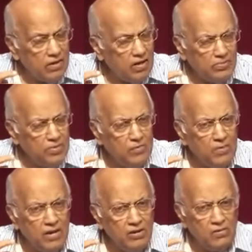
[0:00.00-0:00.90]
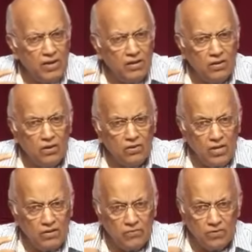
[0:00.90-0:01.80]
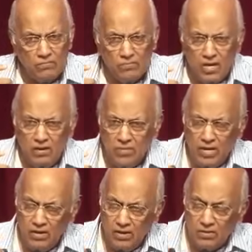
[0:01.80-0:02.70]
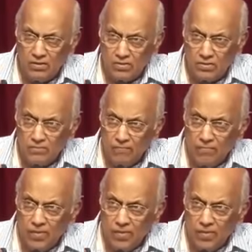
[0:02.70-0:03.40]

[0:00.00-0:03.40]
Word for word: That's been my great longing for many, many years,